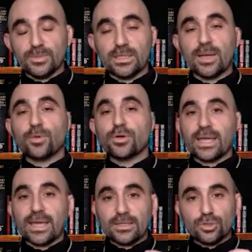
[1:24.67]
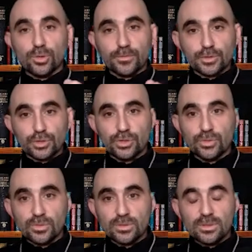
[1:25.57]
And I'm going to hand it over to
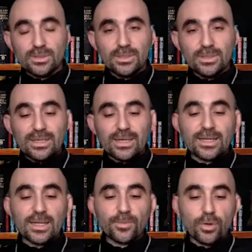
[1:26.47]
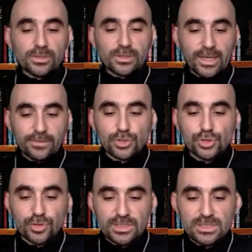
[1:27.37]
you. And I'm going to have
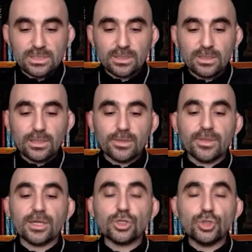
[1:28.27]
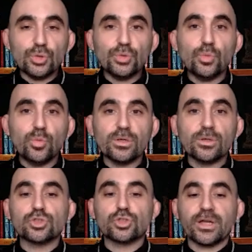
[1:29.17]
trust that you will
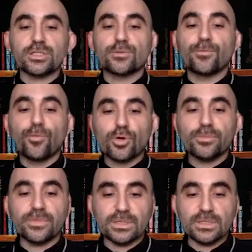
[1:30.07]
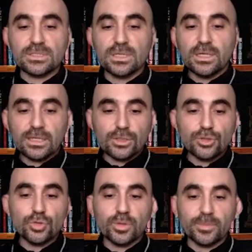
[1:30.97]
transform these
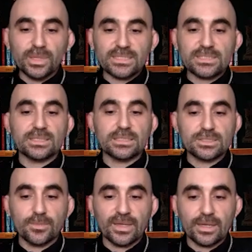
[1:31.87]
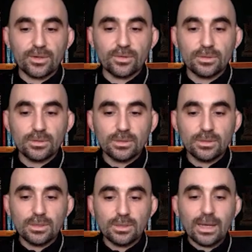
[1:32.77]
into a blessing somehow.
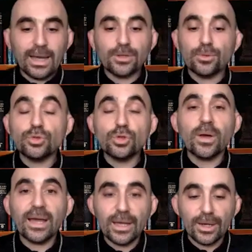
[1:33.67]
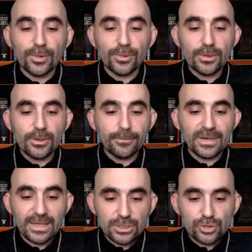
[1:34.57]
I don't know how, but
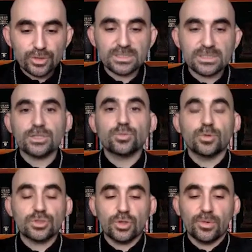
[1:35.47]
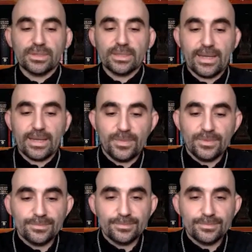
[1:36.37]
I trust that's what's going to happen.